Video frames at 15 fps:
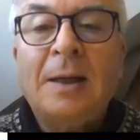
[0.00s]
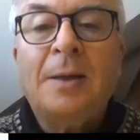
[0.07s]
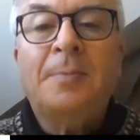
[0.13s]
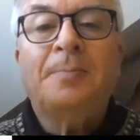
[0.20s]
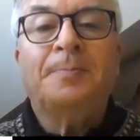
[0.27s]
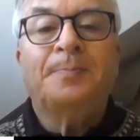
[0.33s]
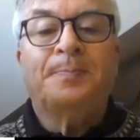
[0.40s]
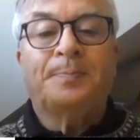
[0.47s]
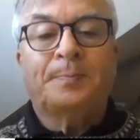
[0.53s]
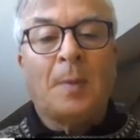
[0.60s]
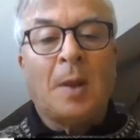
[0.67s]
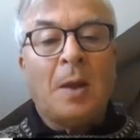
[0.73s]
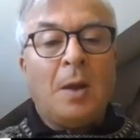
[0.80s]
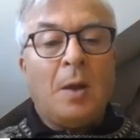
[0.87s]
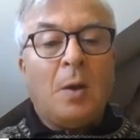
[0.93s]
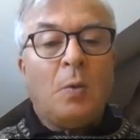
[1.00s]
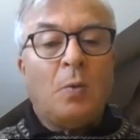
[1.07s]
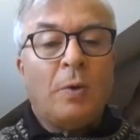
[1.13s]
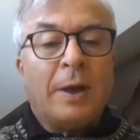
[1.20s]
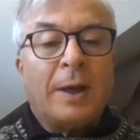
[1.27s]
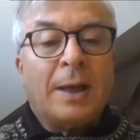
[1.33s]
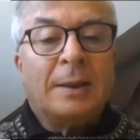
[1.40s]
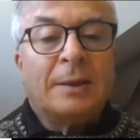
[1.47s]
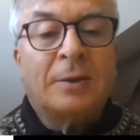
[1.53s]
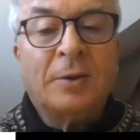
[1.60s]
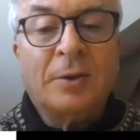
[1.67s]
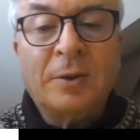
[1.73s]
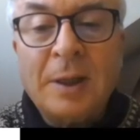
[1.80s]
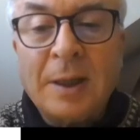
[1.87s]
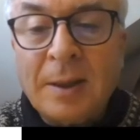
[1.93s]
then we get
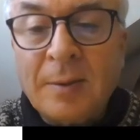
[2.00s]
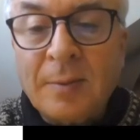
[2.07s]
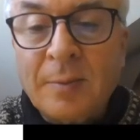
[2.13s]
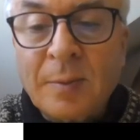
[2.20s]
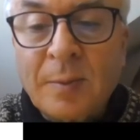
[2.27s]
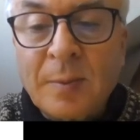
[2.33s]
to the